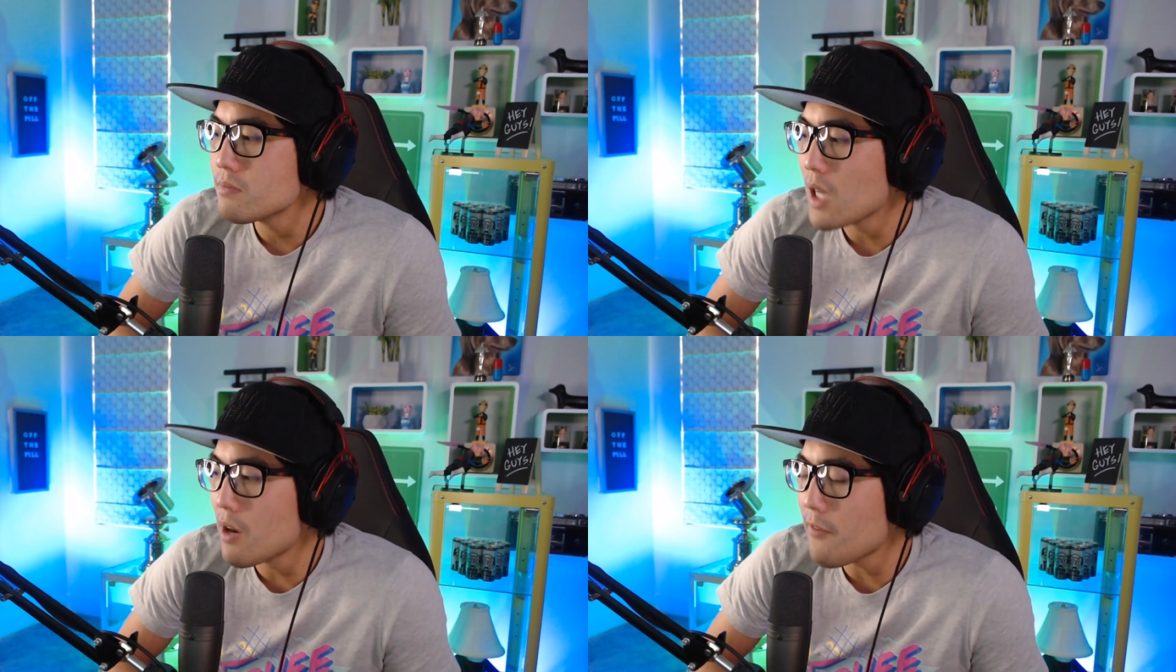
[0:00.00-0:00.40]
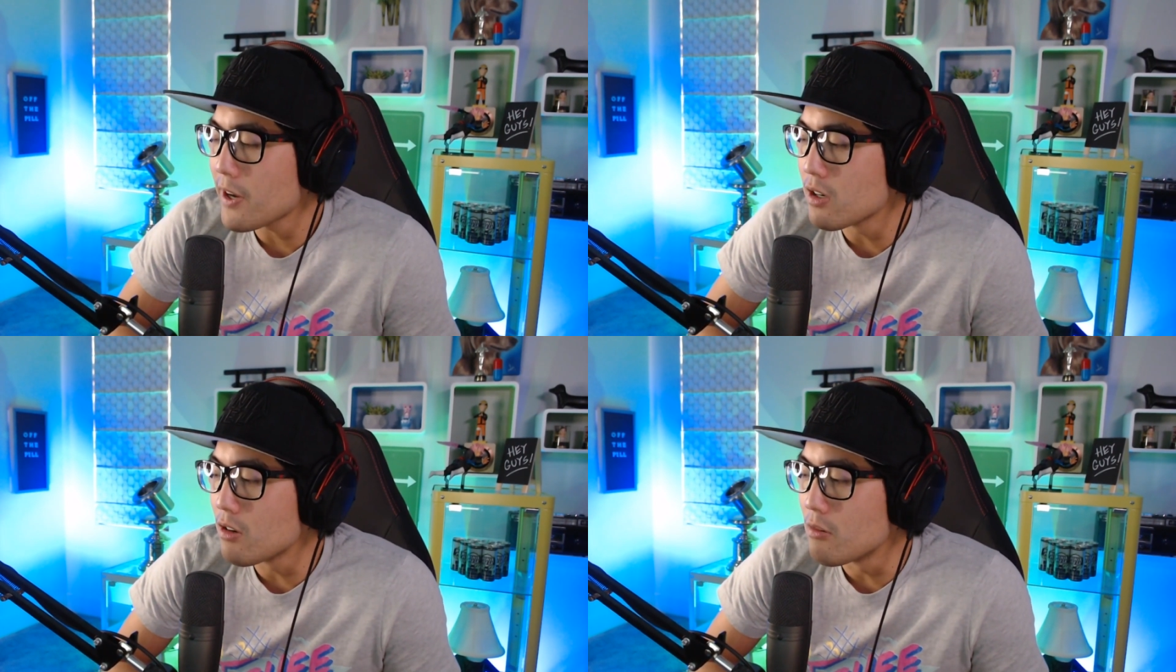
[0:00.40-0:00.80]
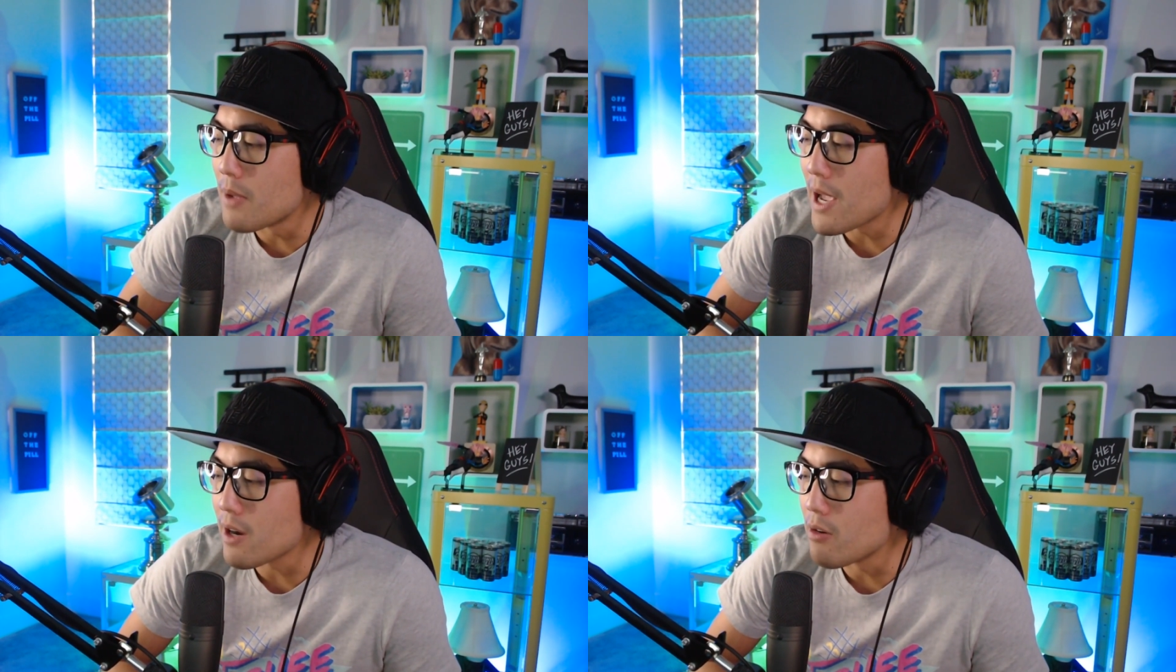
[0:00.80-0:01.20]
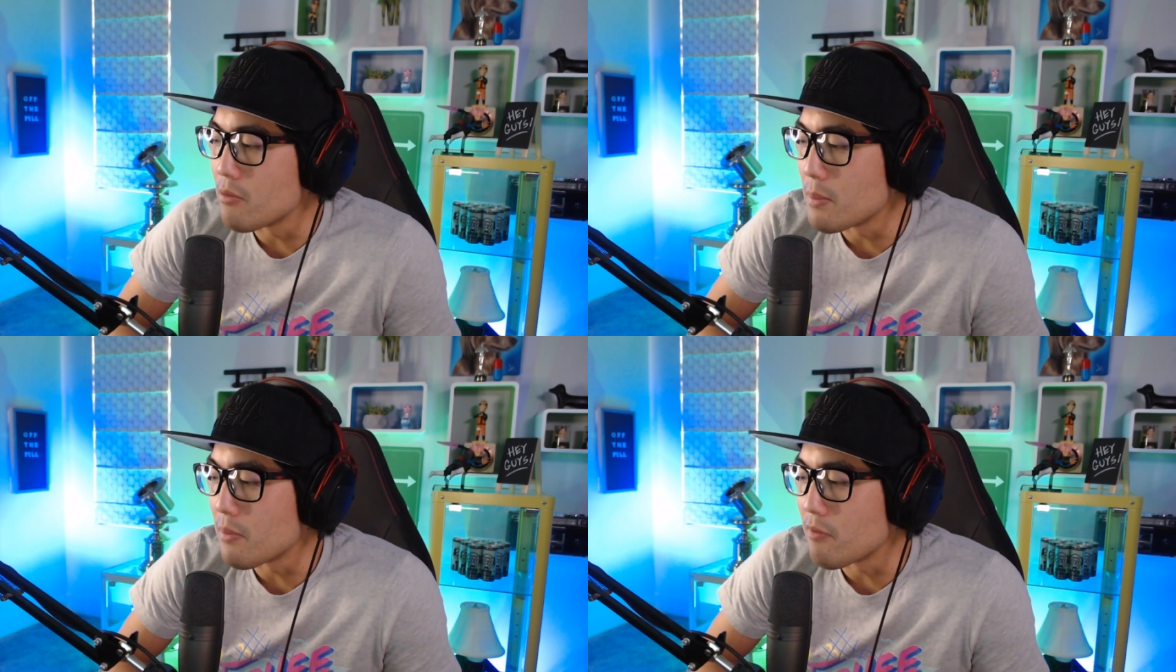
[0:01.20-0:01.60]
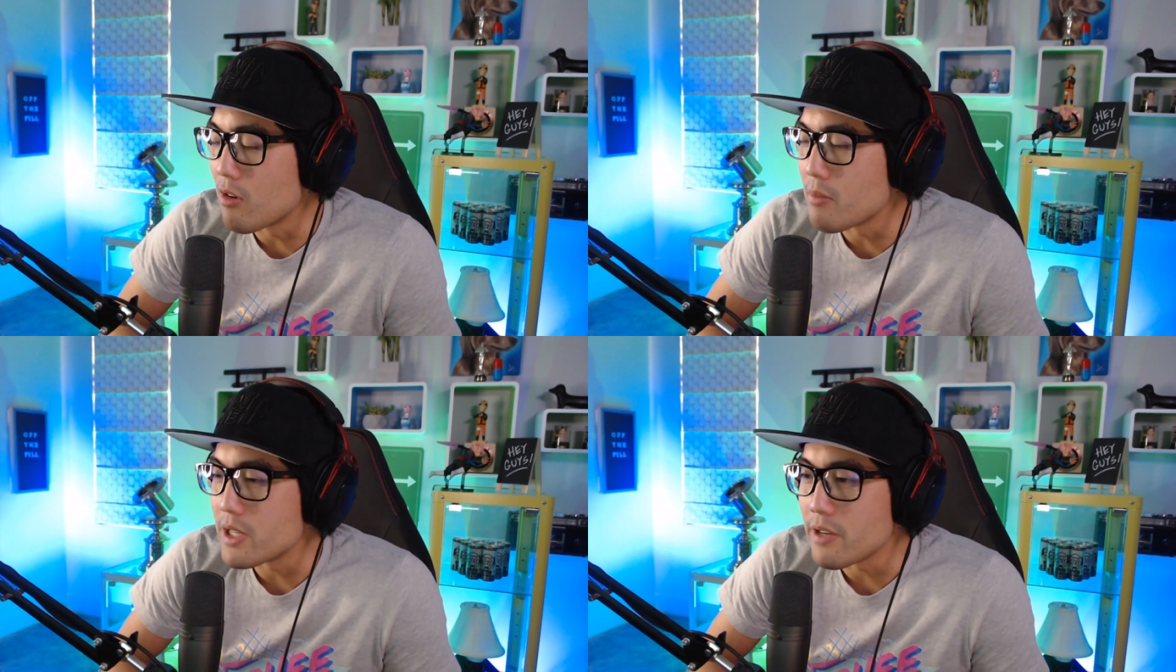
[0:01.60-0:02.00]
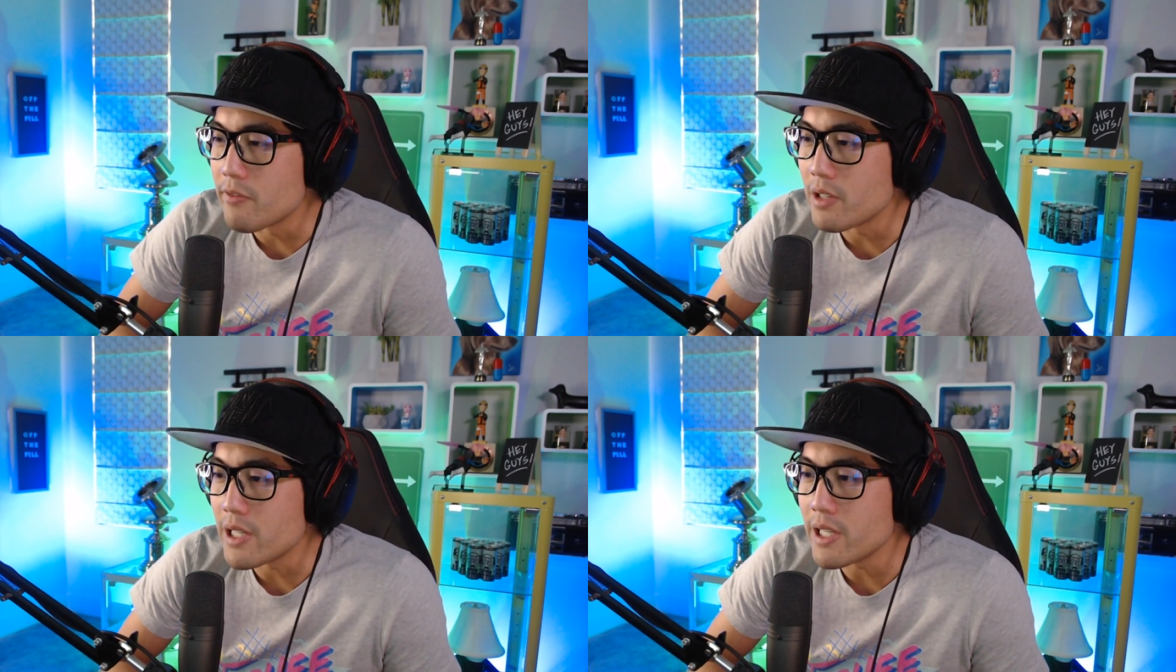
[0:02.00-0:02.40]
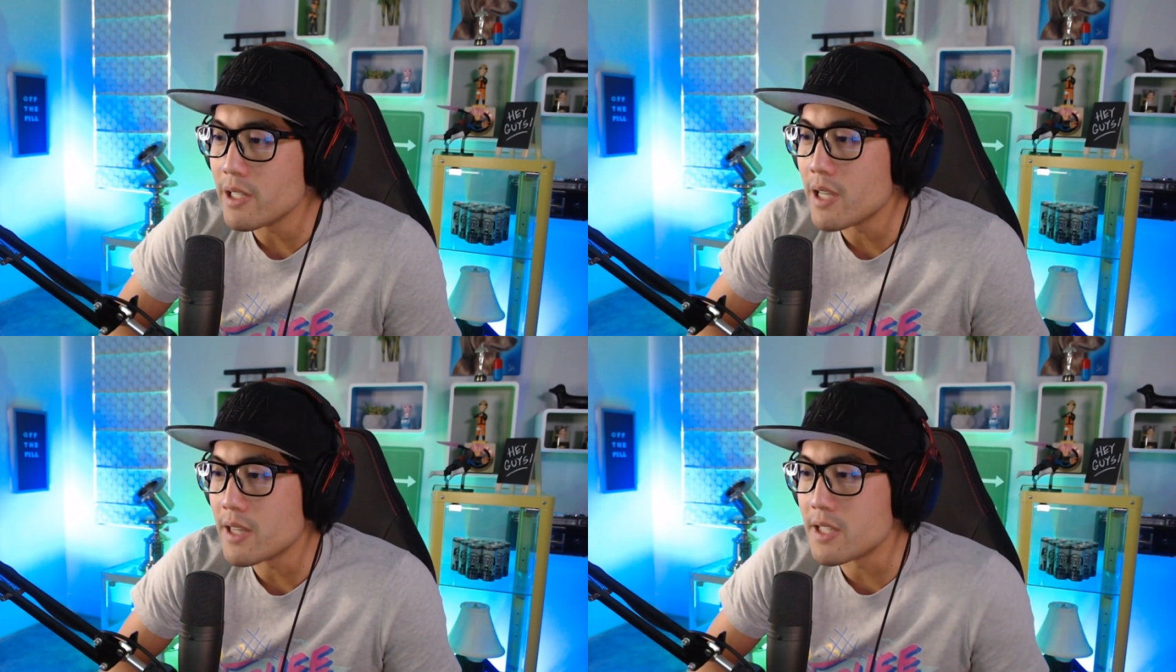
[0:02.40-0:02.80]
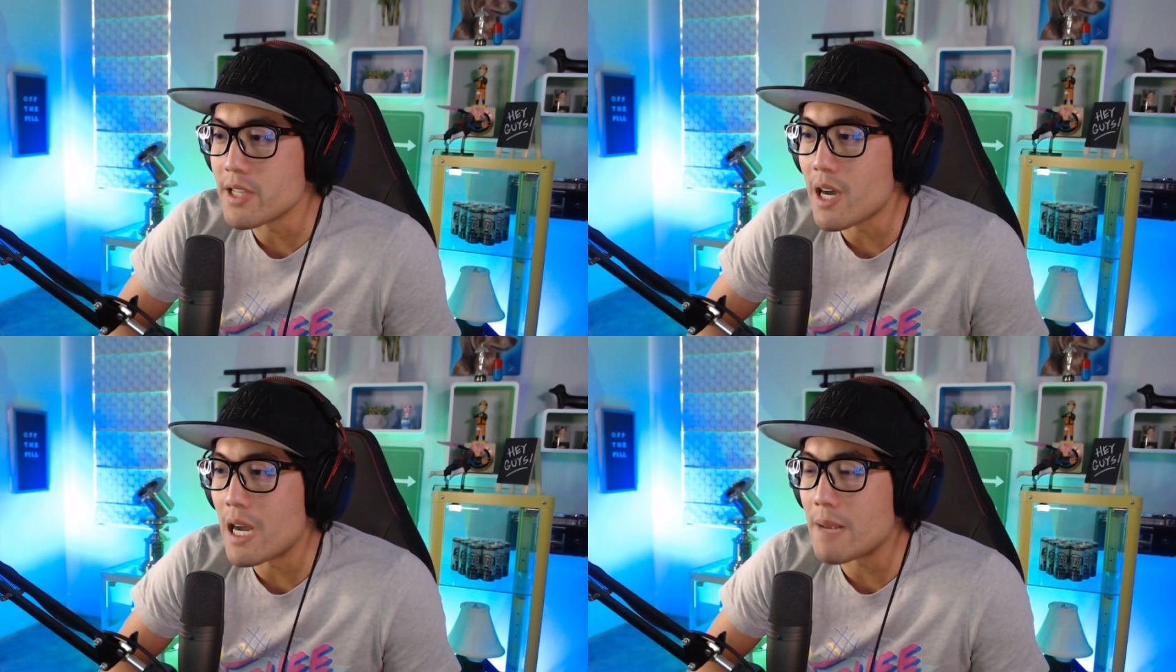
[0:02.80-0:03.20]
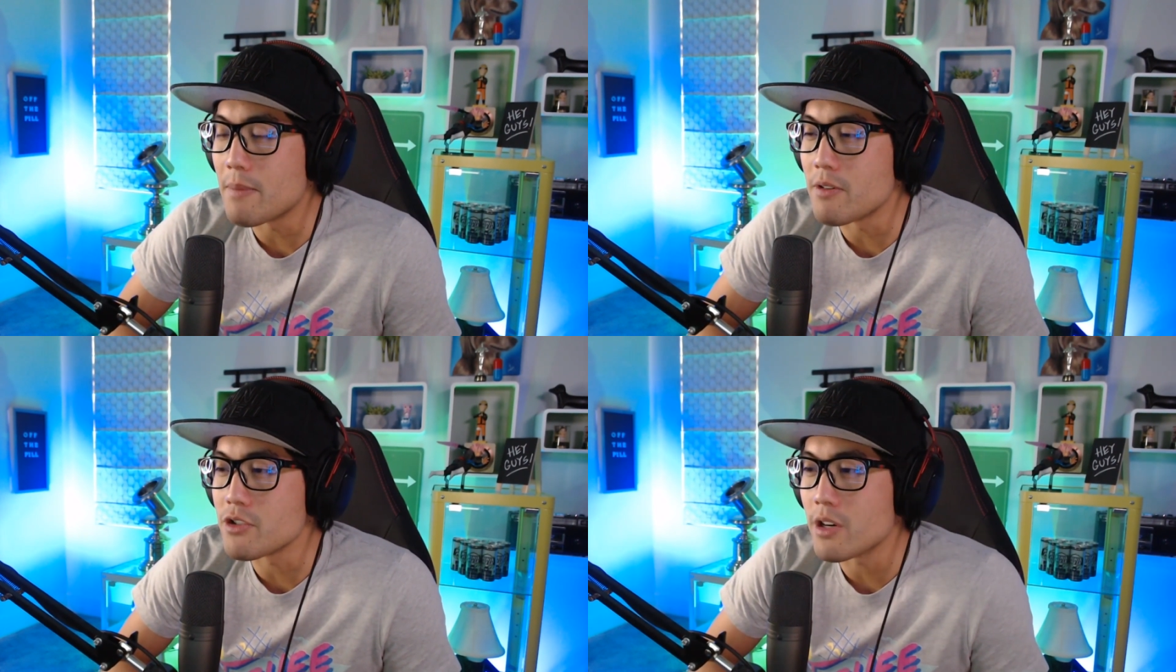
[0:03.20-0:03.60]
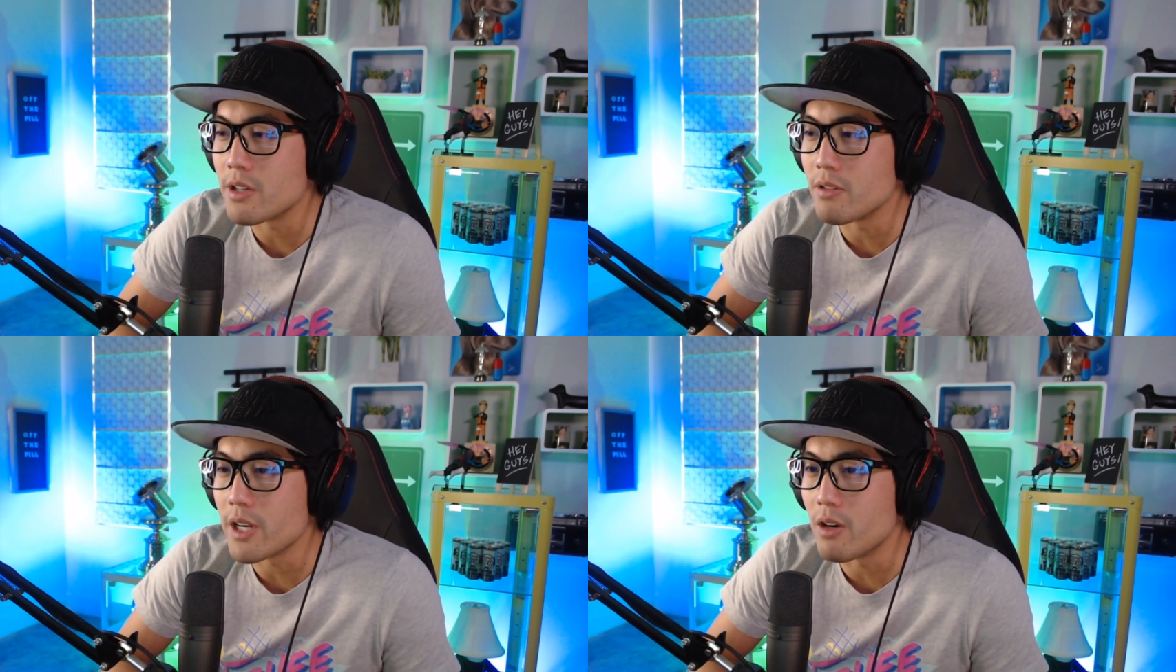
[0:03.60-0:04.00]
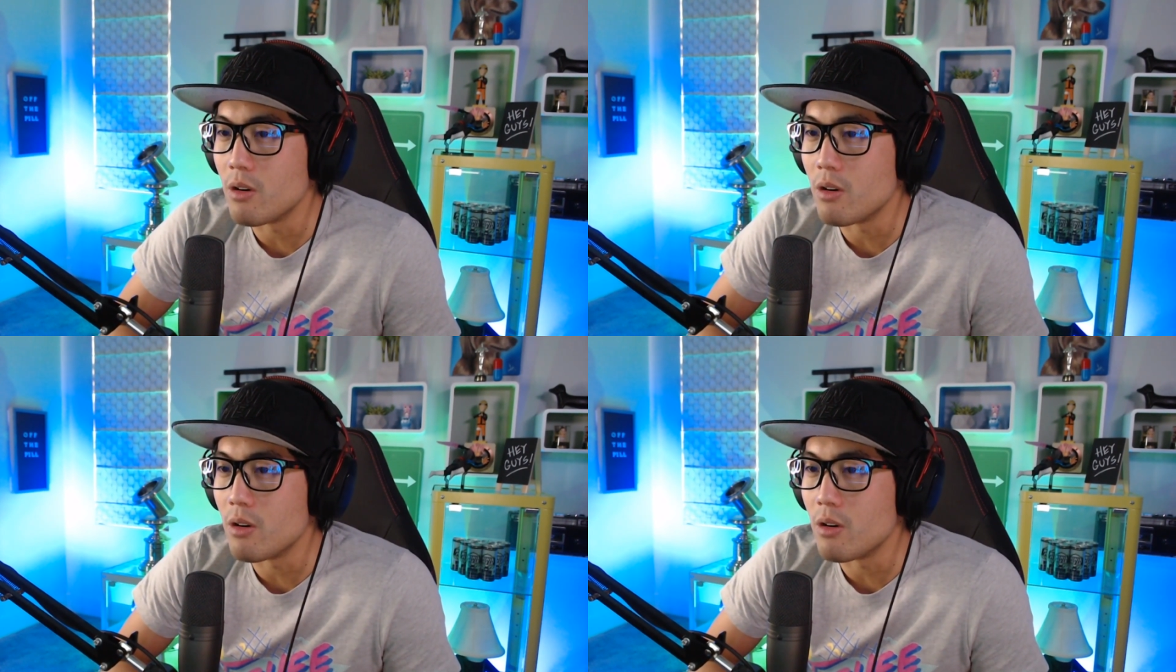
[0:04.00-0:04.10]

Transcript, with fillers: If I could go back, I would reperform it differently. At the time, I was trying to do like a